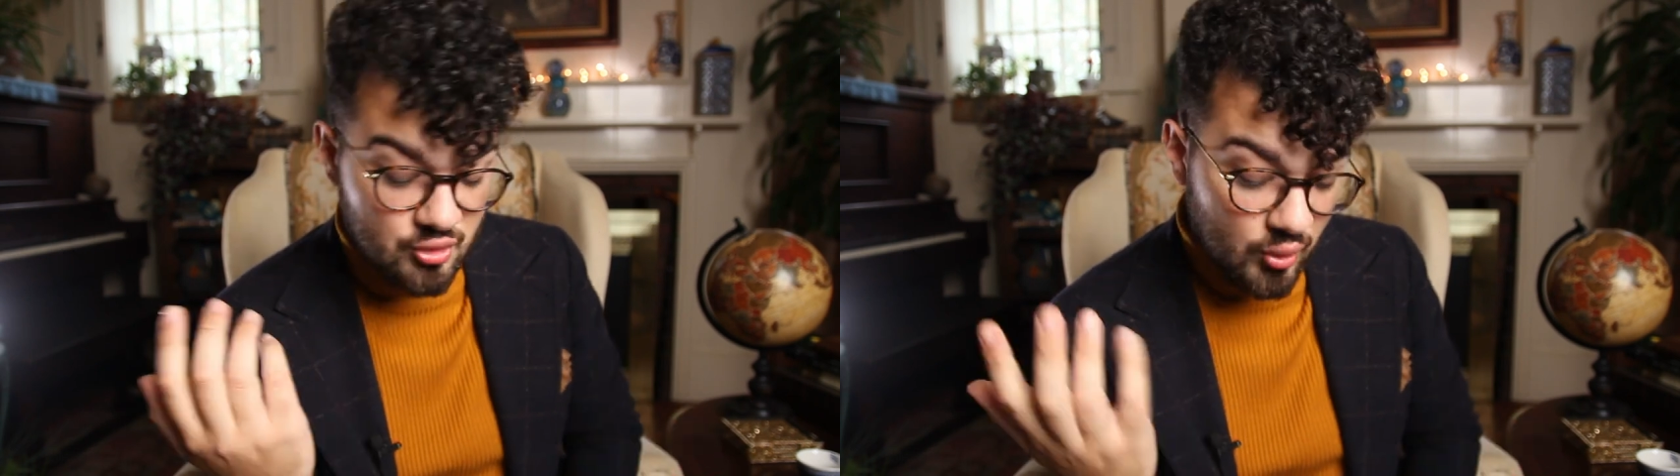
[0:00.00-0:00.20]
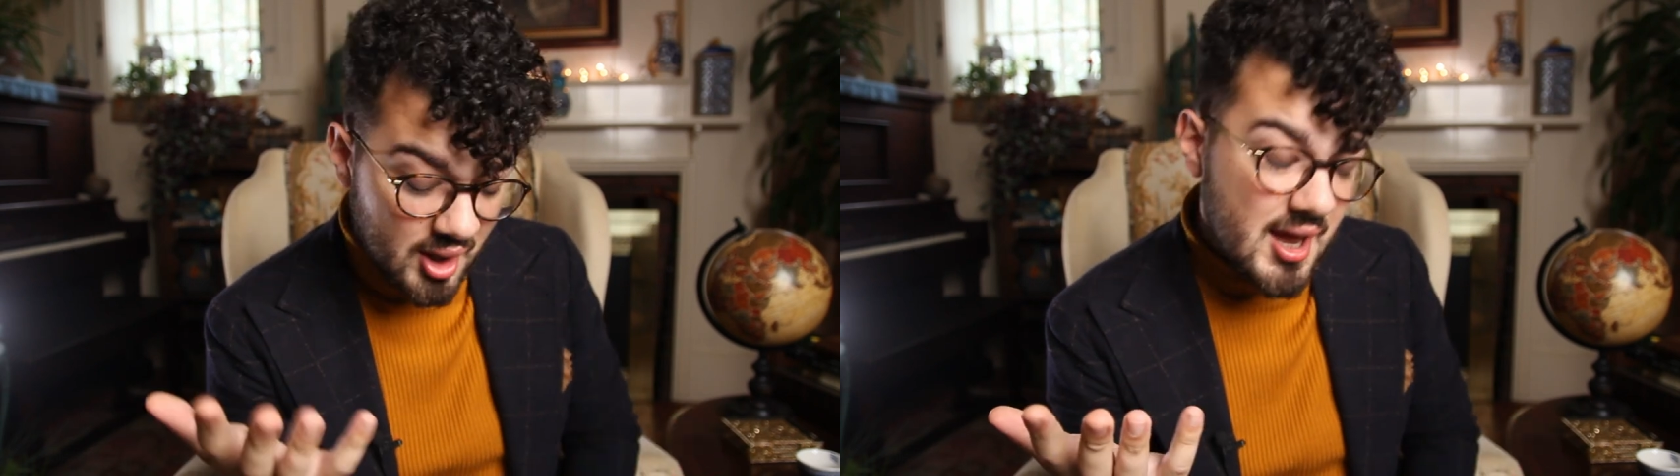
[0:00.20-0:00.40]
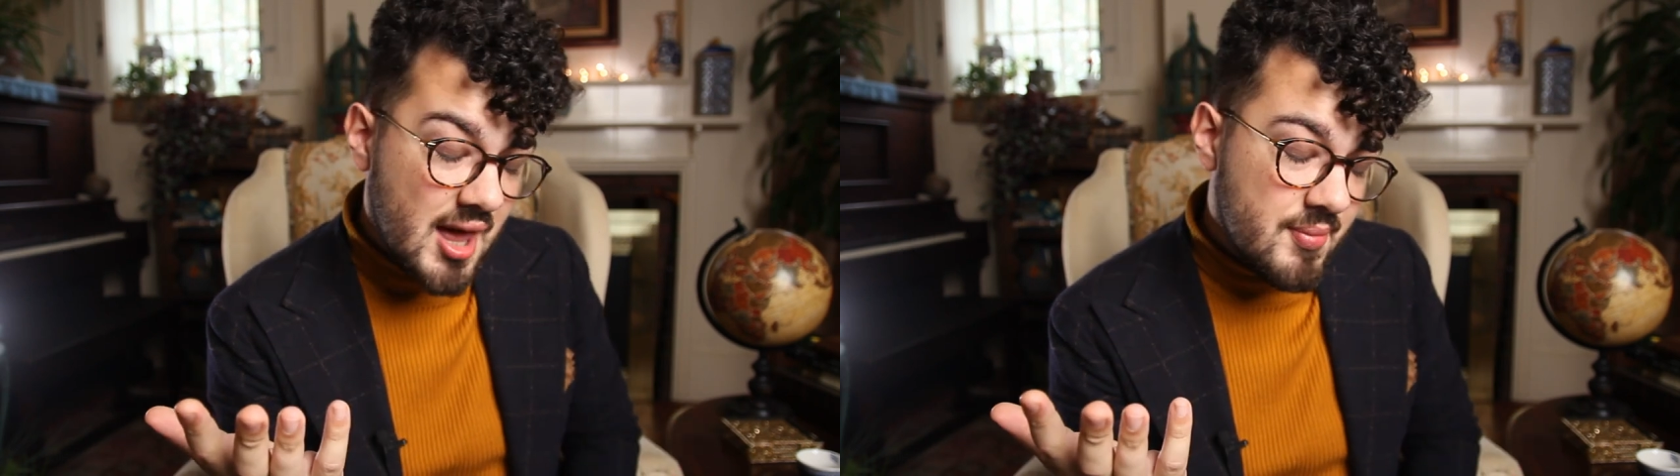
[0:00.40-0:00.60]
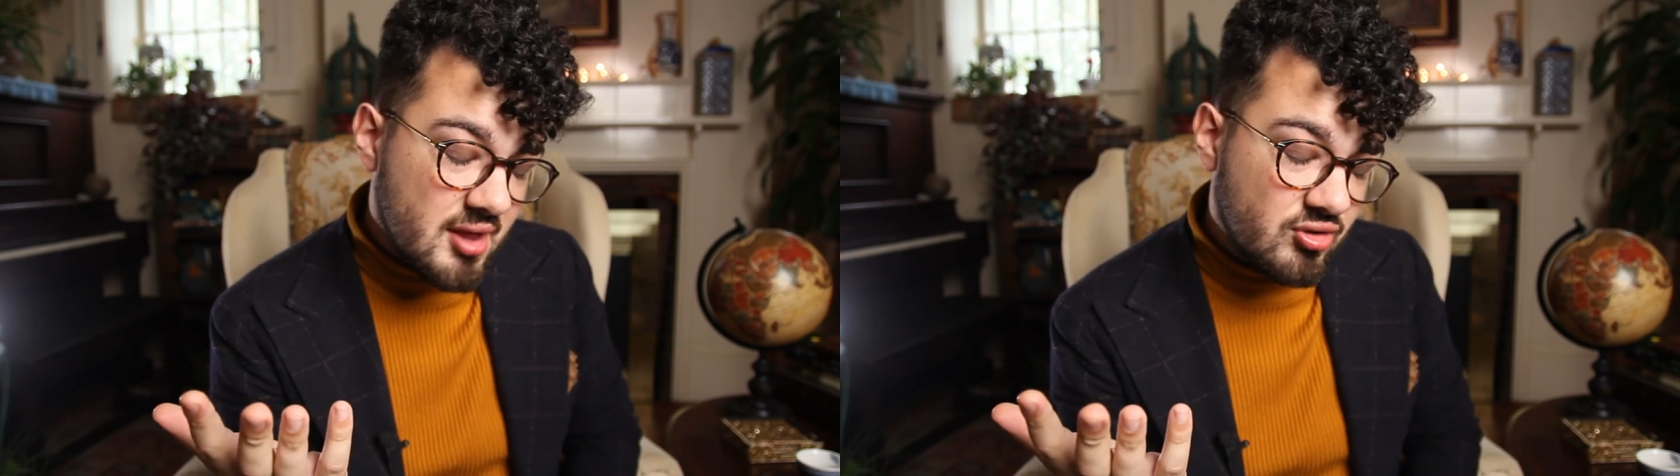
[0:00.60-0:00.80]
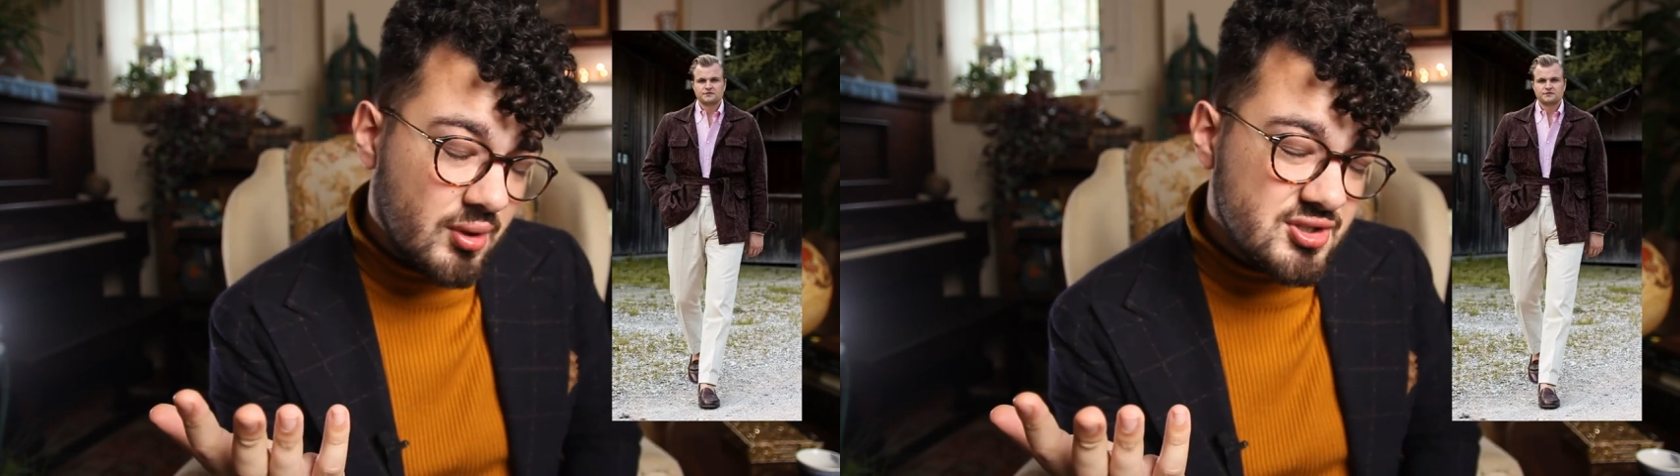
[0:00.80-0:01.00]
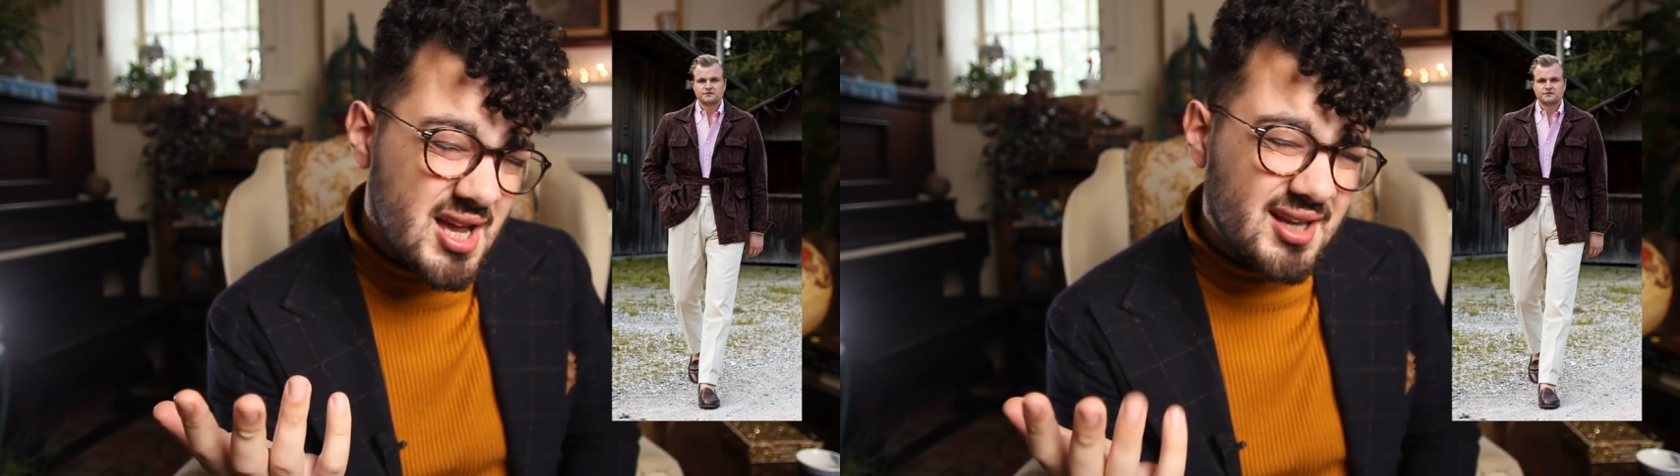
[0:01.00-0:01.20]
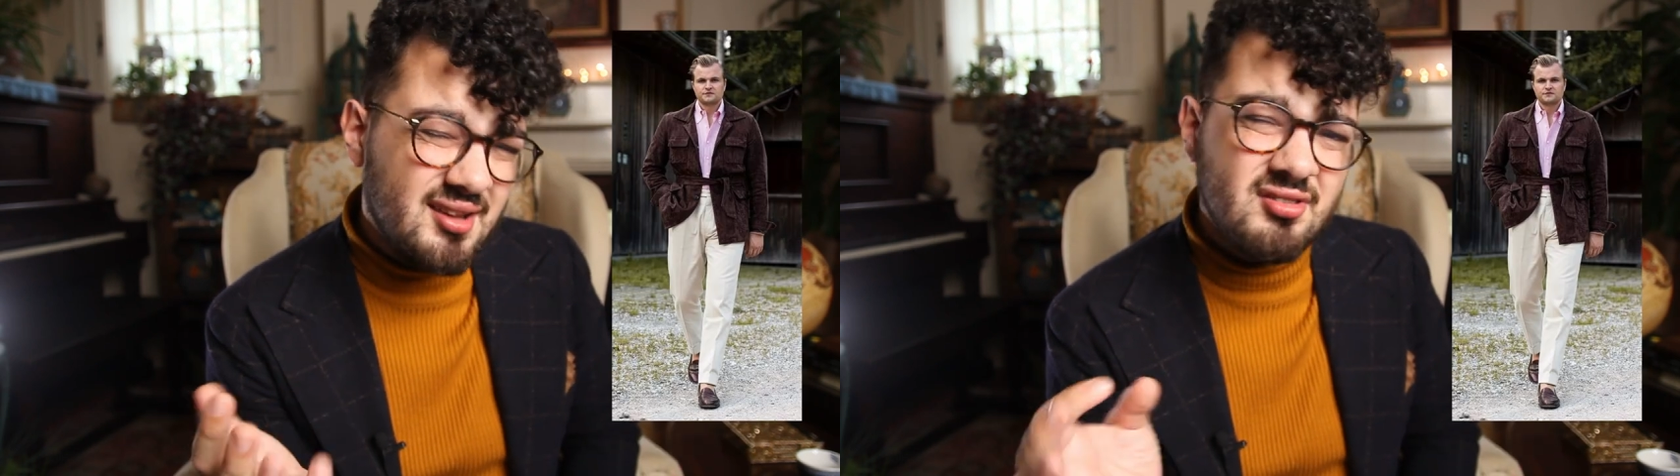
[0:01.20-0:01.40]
You want a handmade soy jacket?